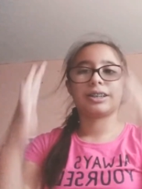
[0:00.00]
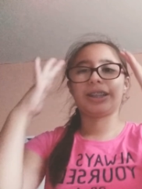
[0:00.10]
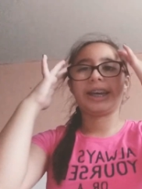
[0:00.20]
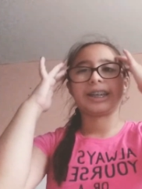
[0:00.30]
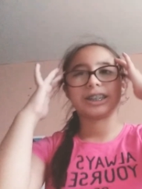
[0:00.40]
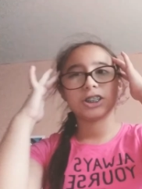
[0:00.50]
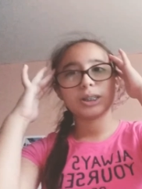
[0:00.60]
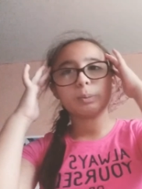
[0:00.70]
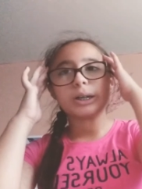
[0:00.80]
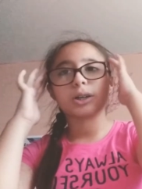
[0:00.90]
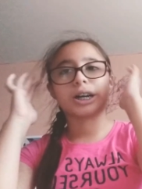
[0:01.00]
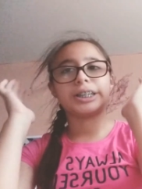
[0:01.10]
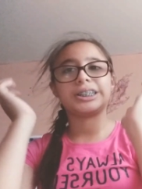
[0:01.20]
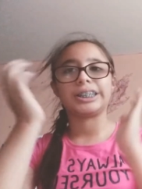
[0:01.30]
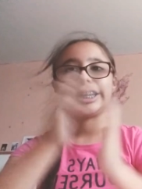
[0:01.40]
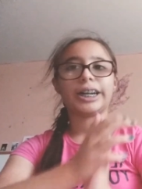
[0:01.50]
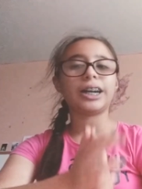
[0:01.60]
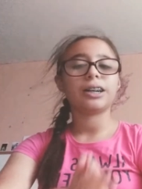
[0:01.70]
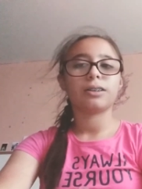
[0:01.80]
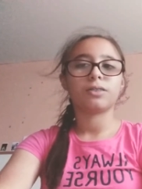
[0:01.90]
like, it's just been a crazy year,
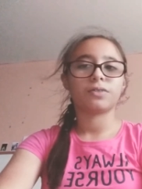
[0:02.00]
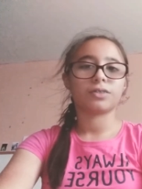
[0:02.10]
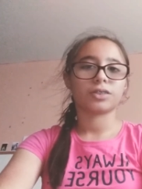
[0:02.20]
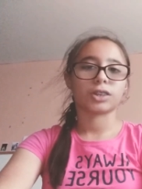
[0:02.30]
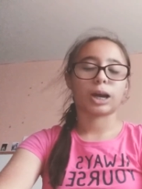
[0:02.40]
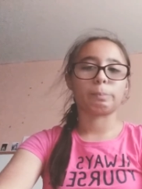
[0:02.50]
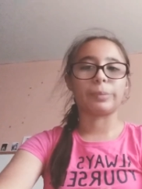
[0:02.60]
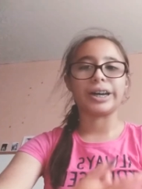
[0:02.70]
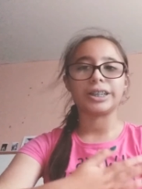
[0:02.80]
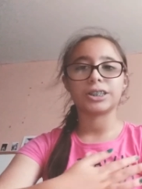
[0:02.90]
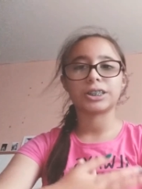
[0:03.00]
but